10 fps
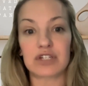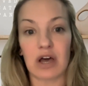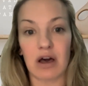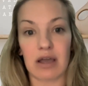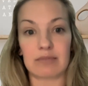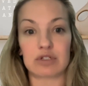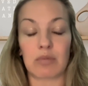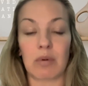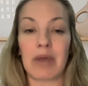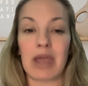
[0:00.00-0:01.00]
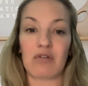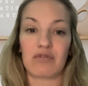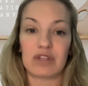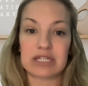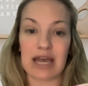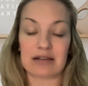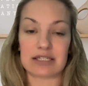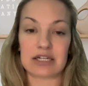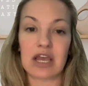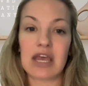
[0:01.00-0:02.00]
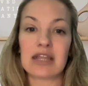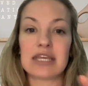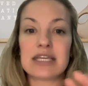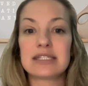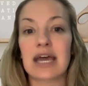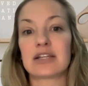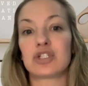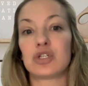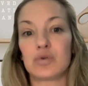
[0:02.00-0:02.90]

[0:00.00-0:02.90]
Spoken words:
time to prepare for the test. These tests